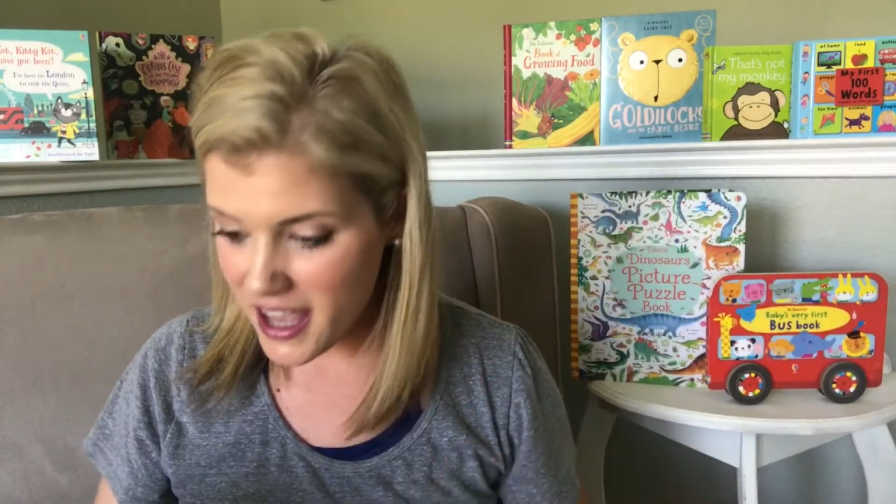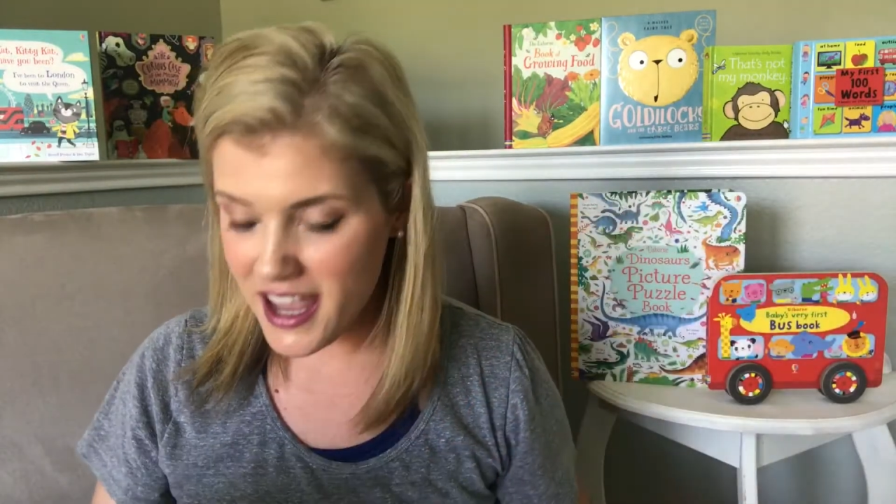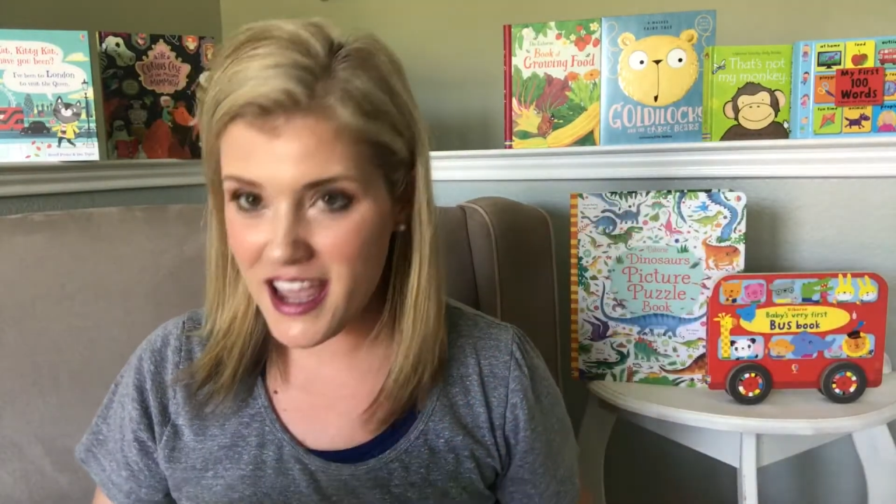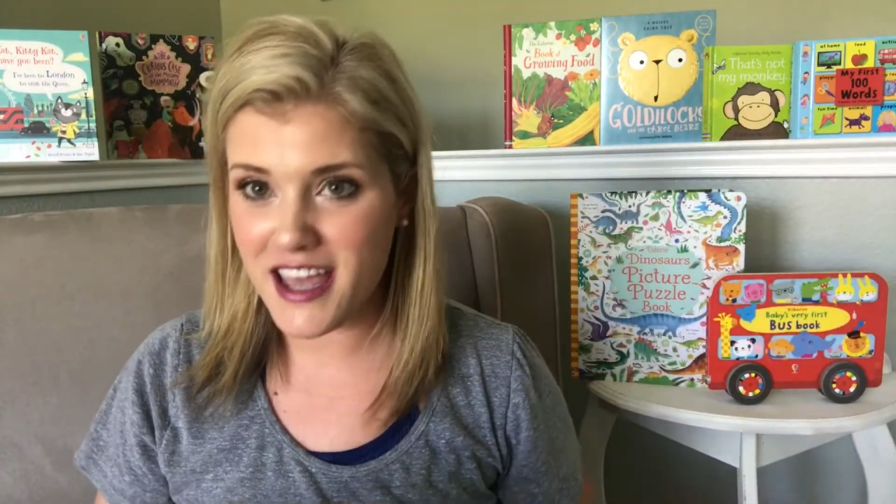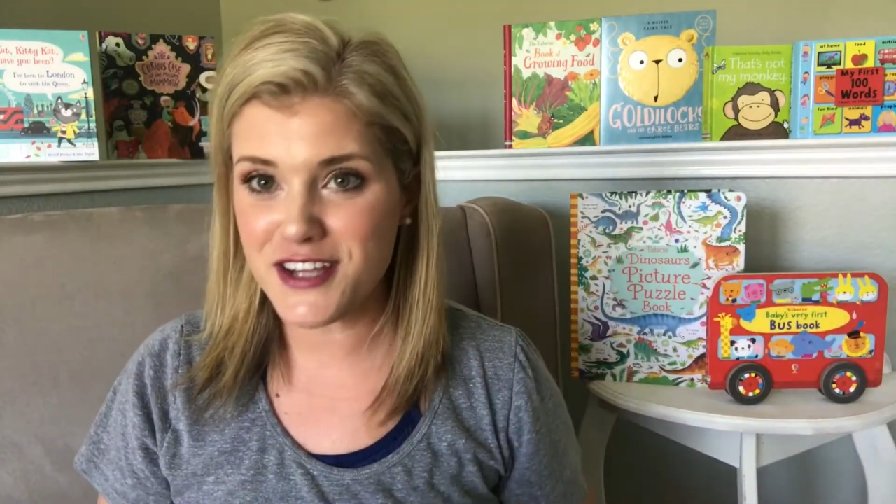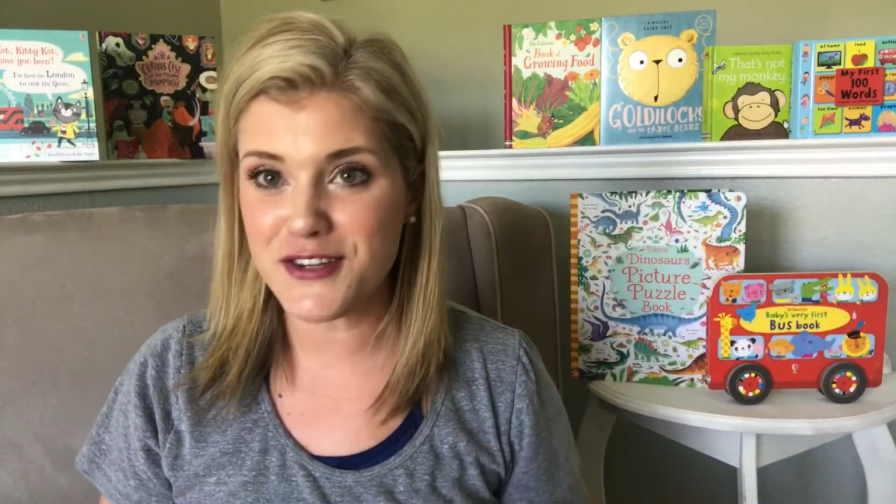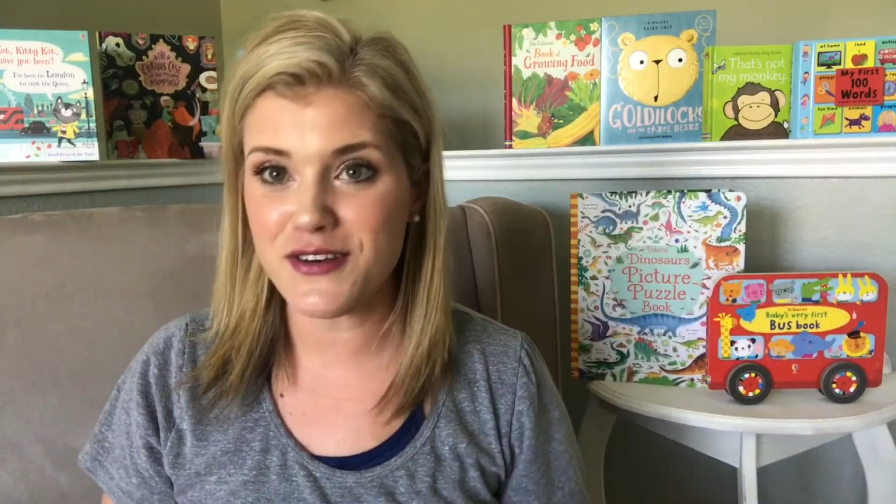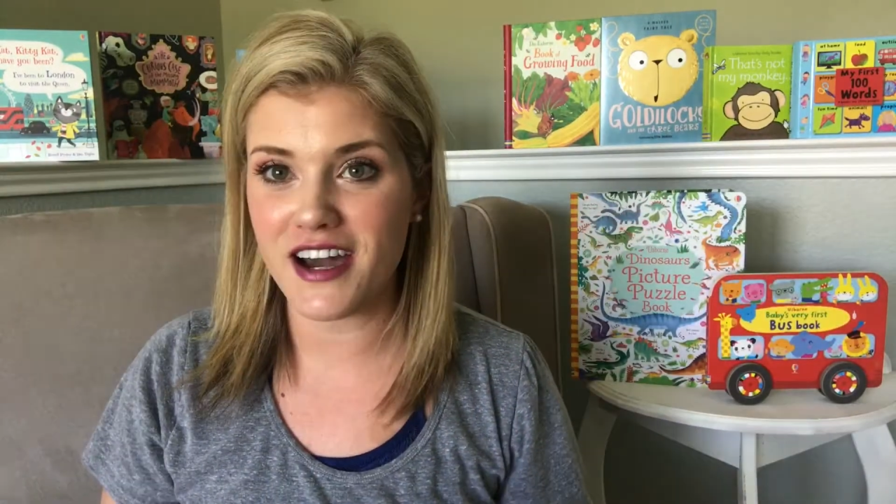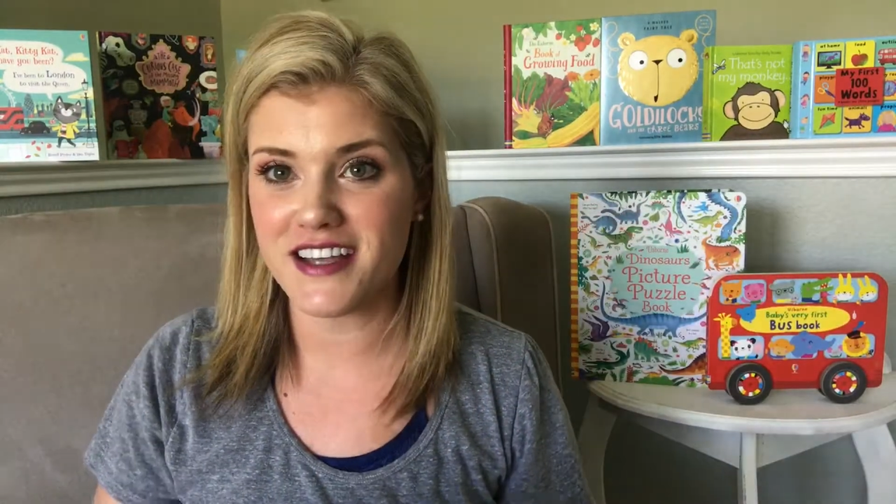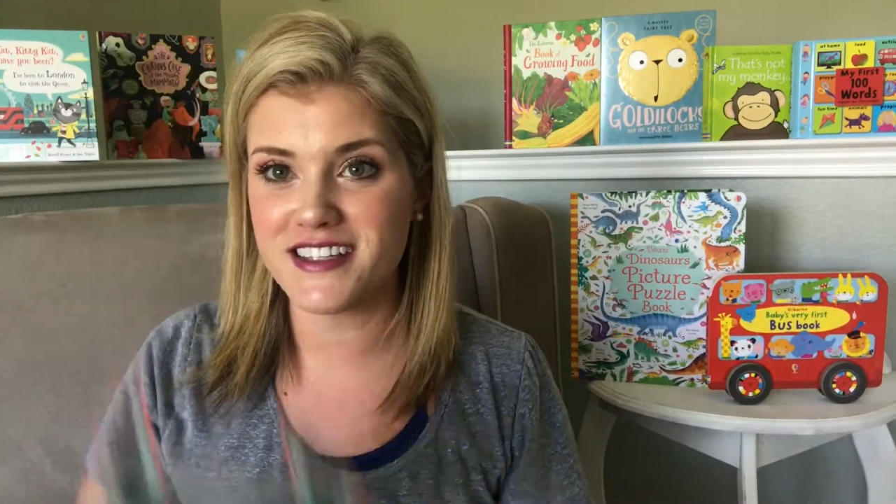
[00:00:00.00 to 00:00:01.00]
and you
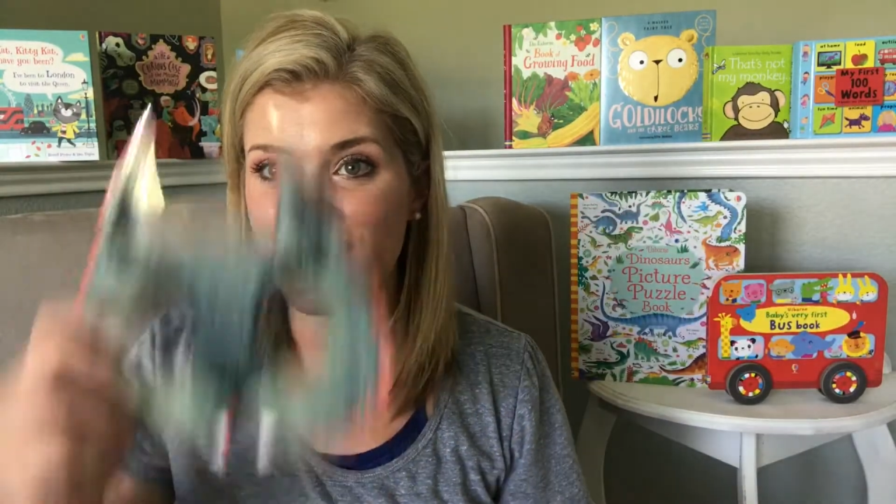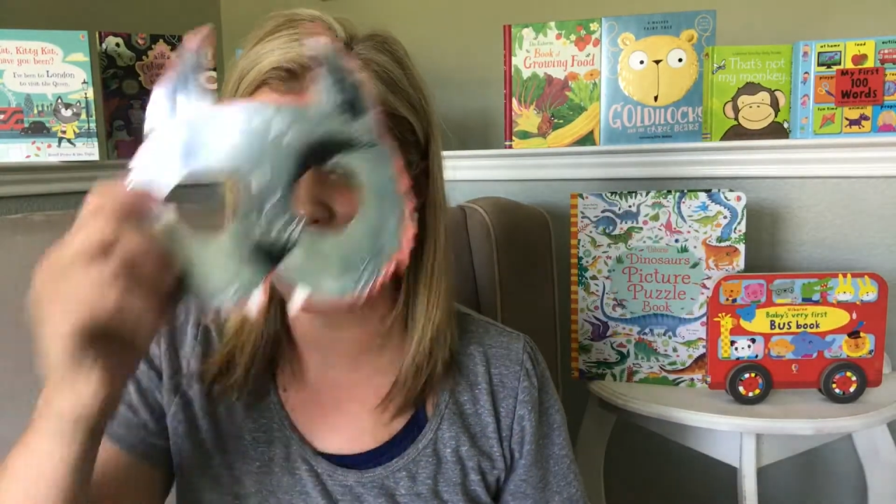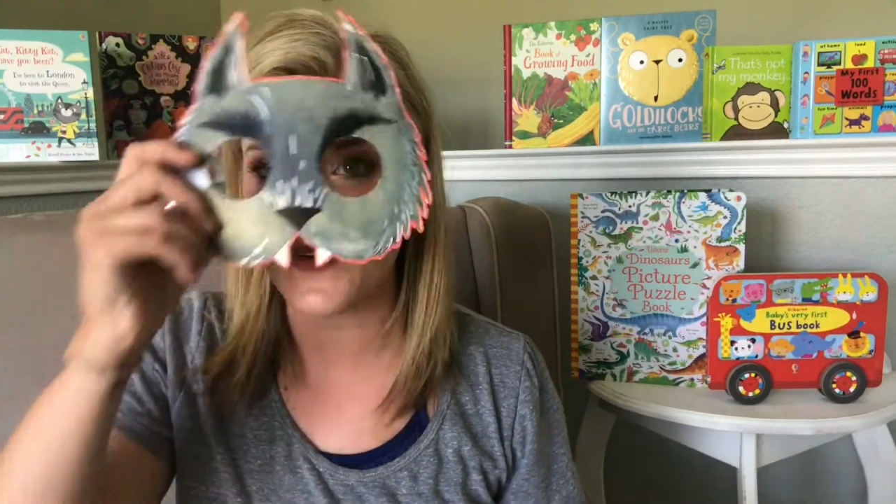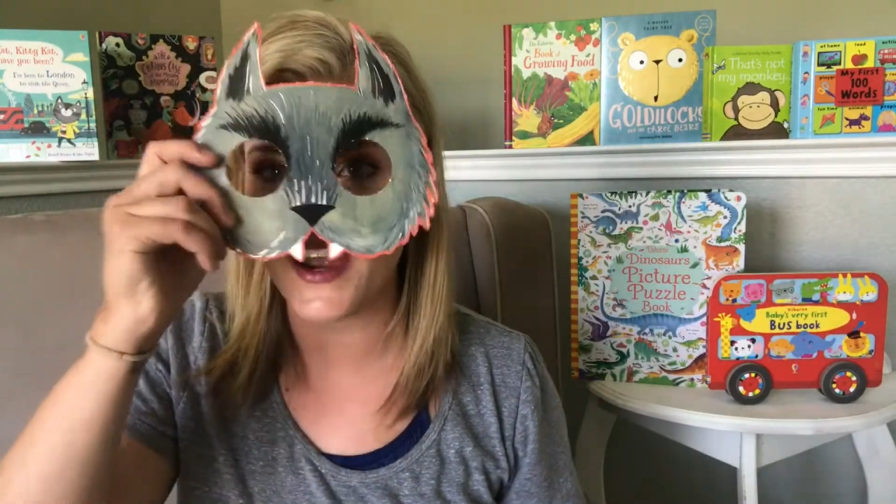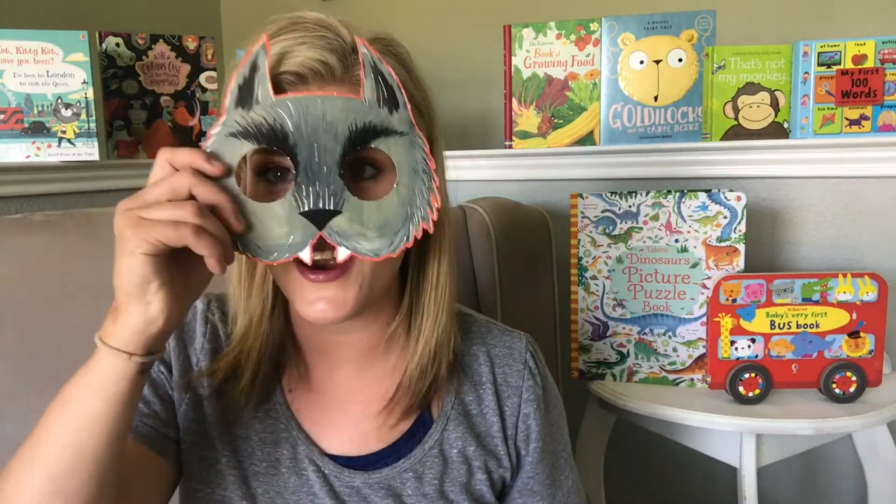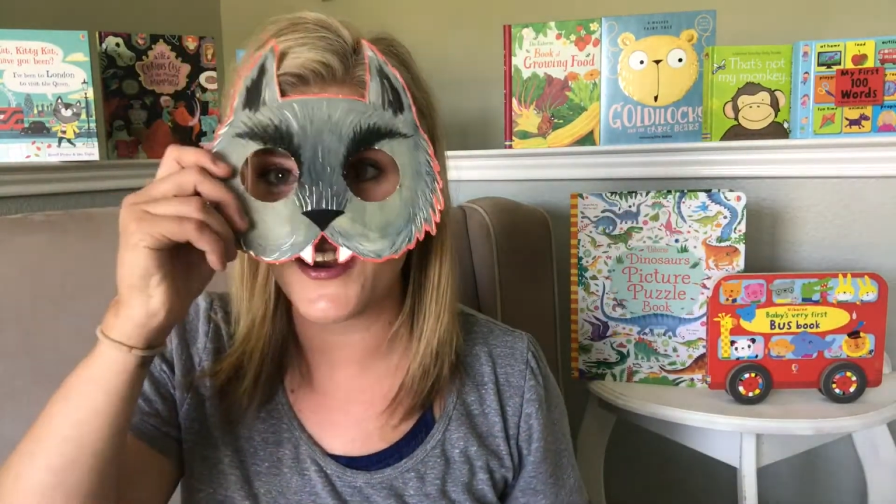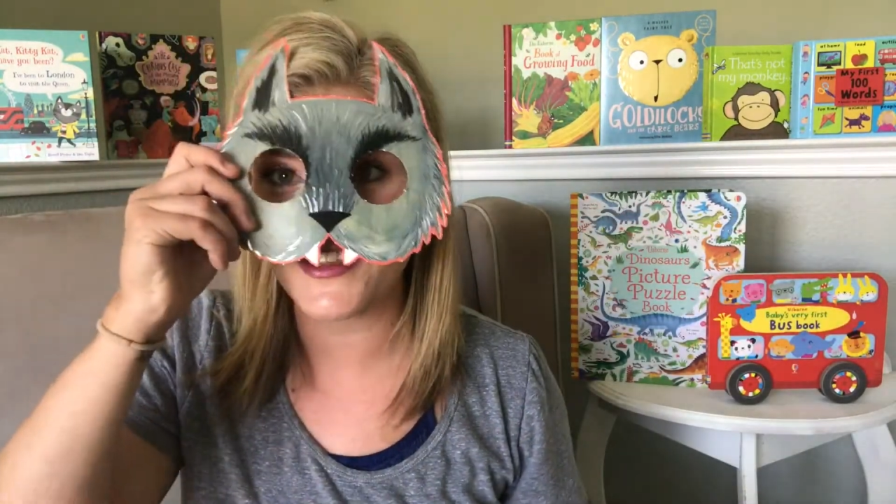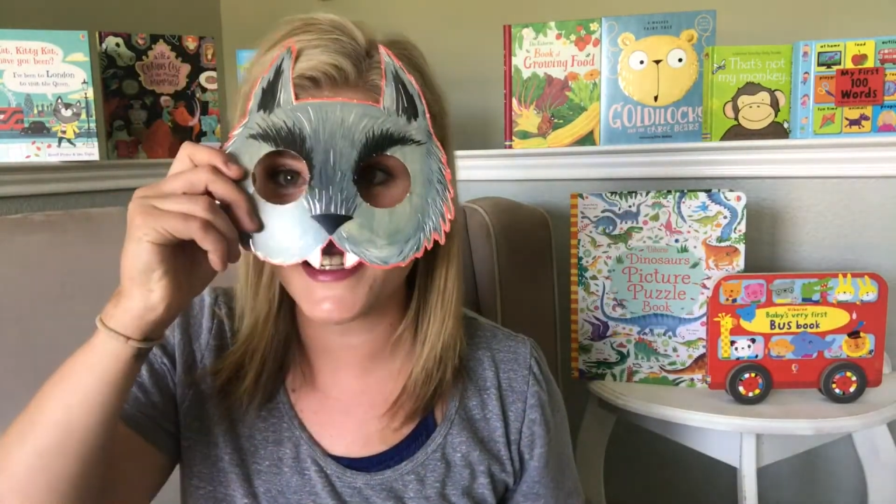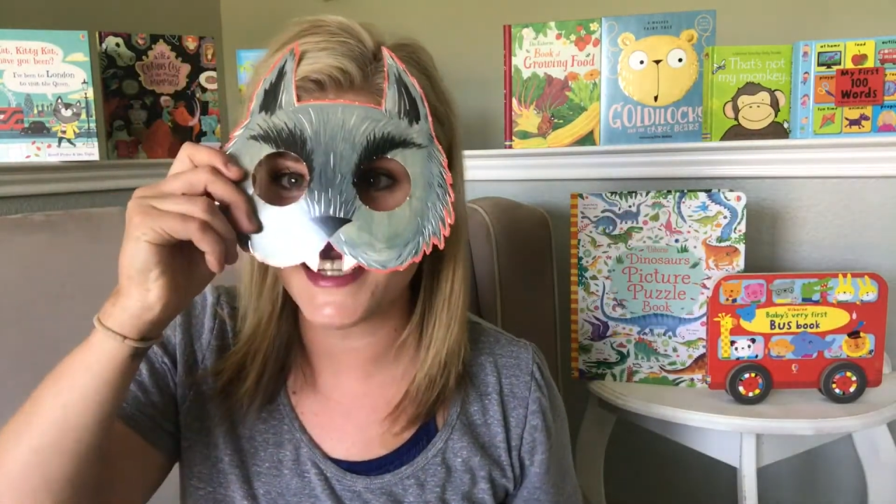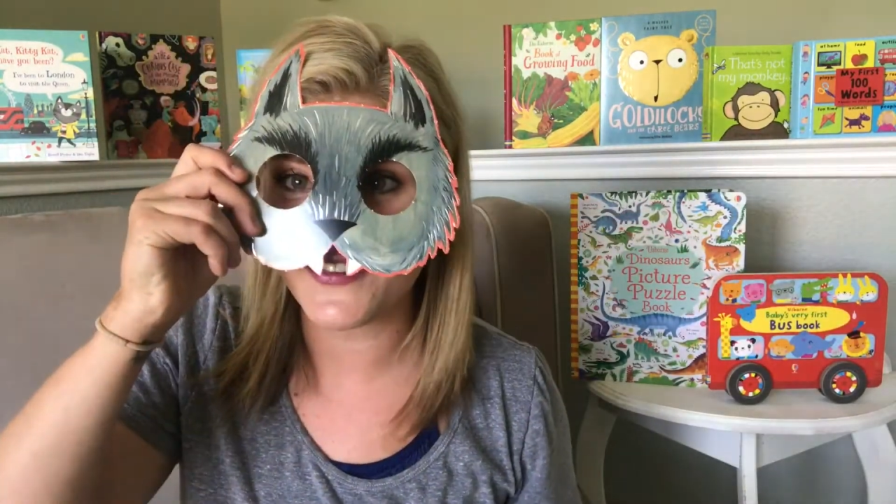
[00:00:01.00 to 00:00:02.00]
guys can wear
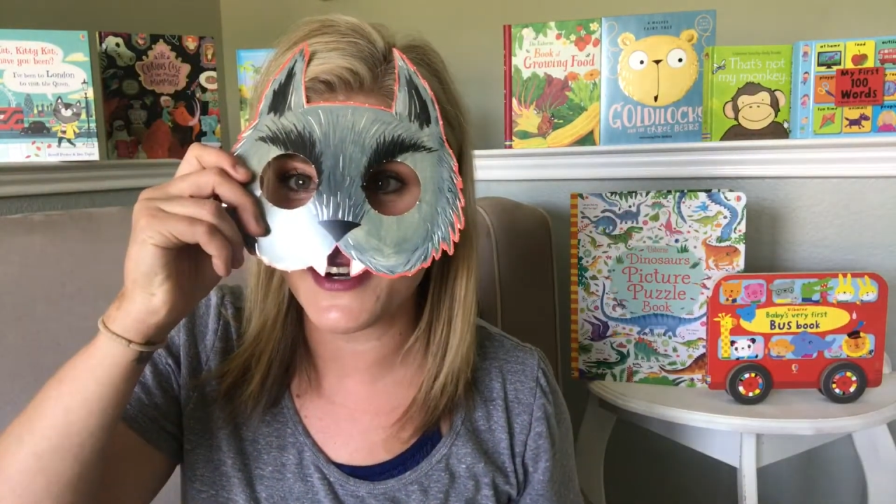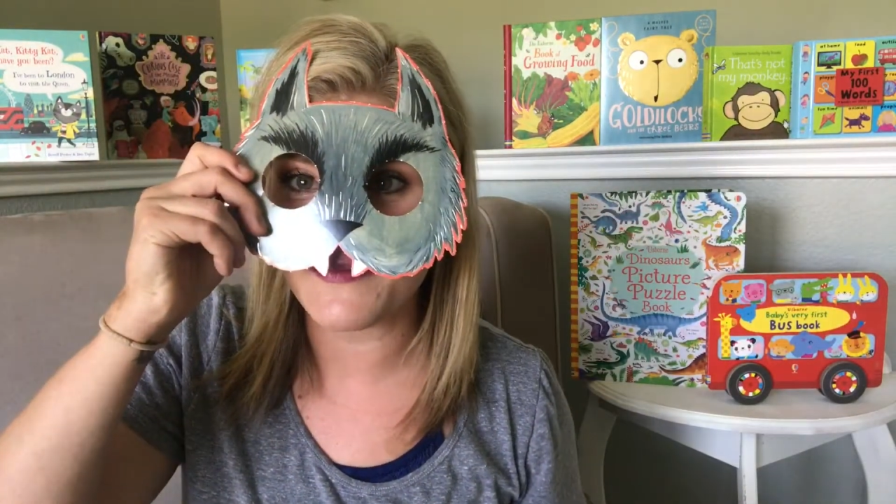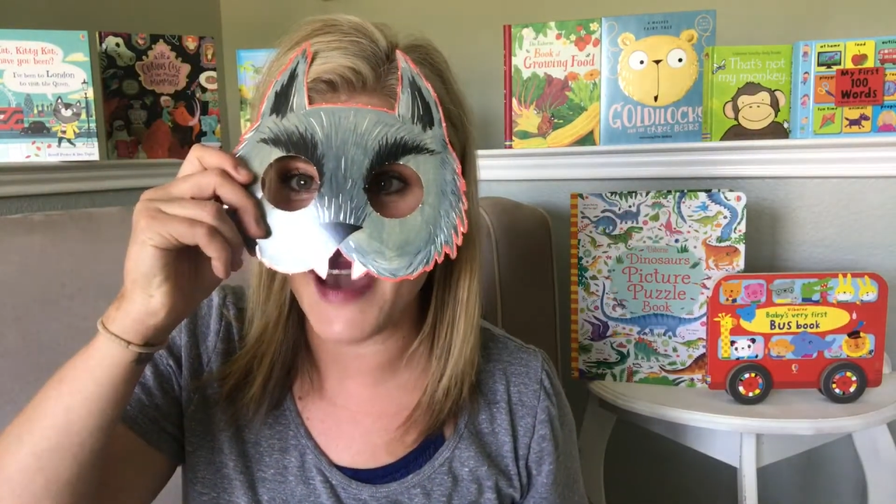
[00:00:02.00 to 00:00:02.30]
the different